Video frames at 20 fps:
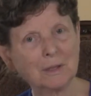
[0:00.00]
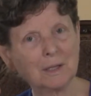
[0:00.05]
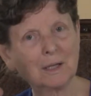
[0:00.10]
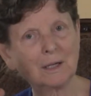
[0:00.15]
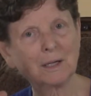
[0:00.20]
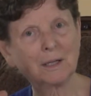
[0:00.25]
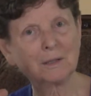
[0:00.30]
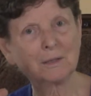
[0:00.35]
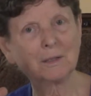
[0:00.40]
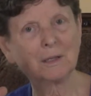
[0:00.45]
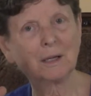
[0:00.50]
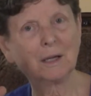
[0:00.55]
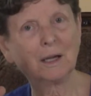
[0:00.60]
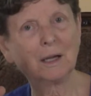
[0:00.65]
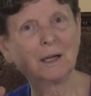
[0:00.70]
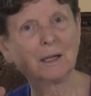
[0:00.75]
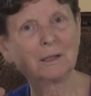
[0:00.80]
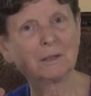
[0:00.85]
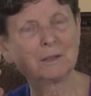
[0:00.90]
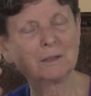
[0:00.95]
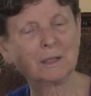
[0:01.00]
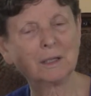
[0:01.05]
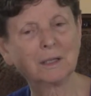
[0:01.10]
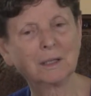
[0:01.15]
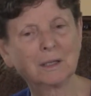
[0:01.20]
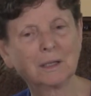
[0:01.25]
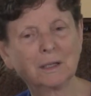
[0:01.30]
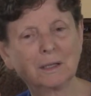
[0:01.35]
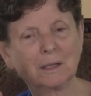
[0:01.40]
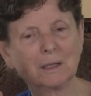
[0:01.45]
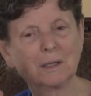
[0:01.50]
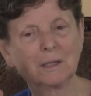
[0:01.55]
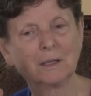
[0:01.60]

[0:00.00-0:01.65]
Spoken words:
that I think